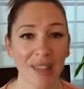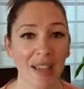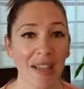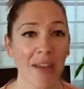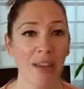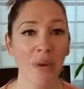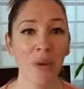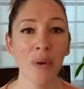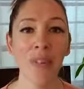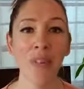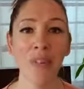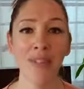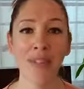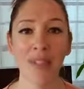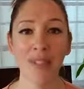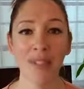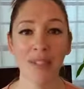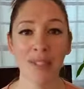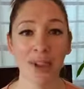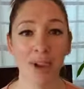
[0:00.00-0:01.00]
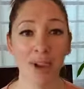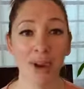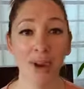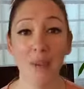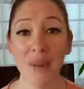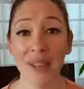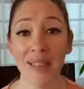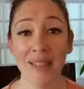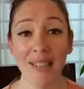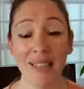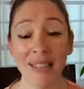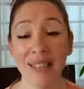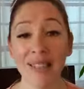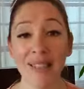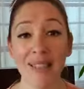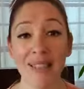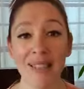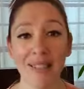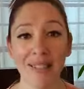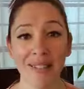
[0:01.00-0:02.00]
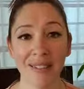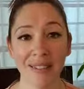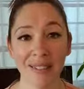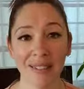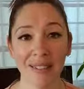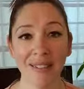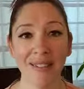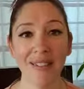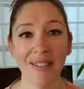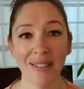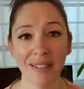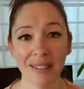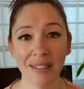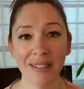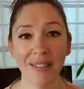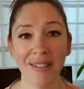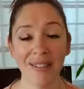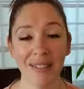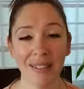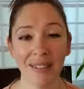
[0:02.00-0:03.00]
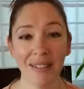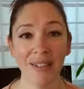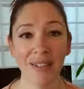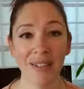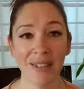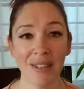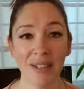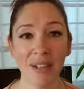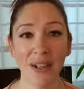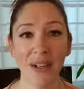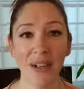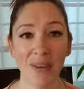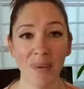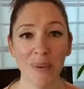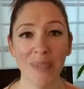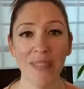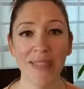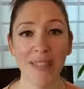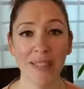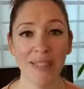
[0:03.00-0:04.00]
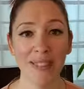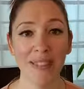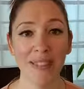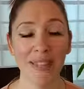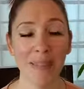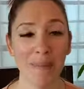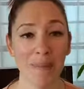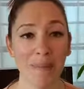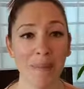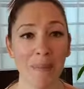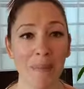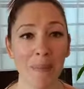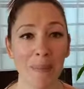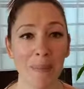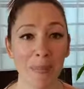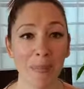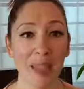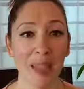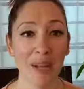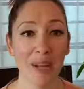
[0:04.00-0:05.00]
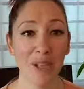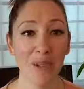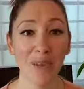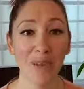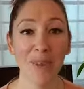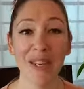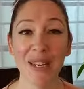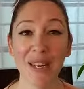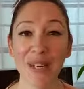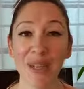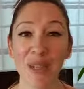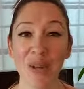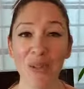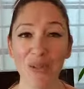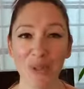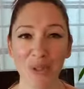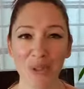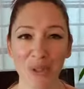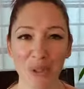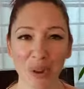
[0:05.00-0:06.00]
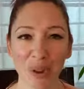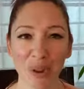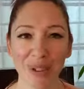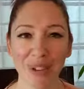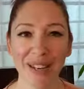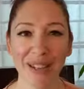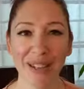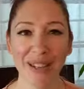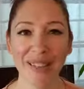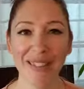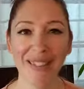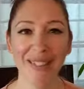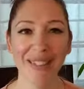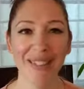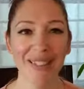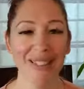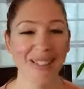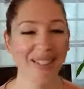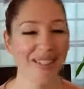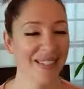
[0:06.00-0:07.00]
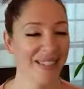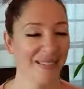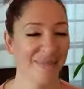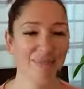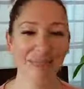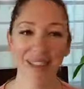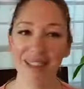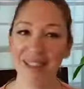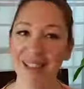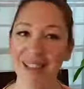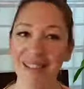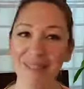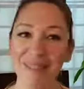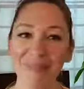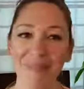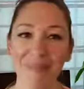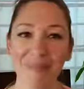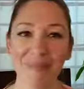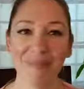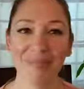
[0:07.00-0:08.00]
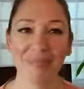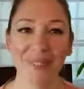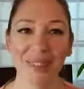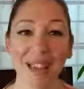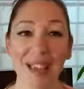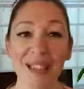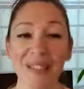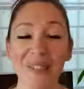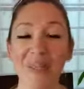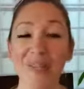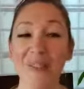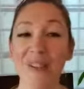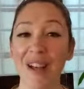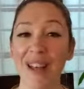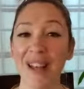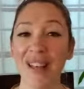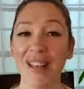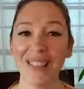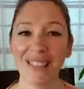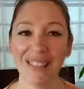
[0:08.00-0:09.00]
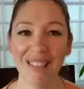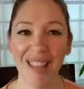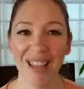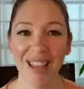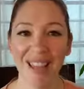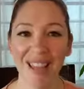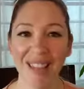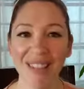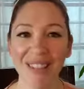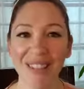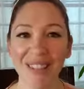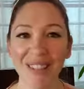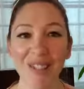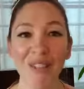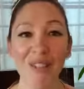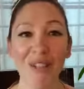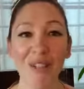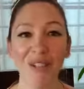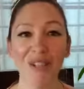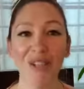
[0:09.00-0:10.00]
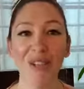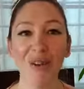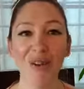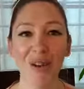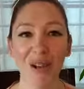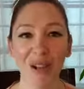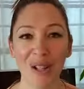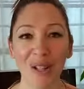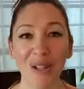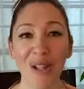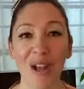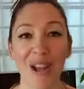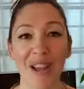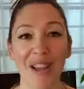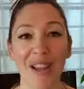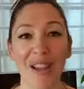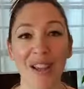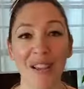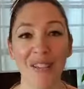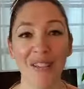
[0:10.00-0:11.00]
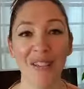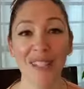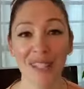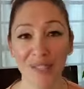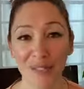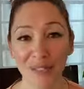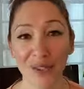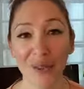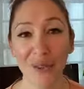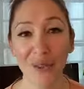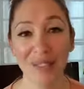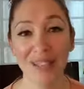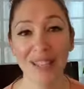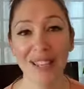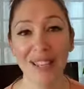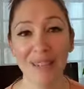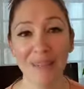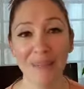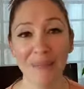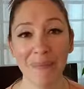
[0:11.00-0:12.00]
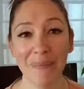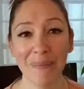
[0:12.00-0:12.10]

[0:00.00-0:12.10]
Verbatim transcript: I know that that's not always easy. That's not always easy. And as we're getting closer to the holidays, man, as fun as that is, there's also a lot of difficulty.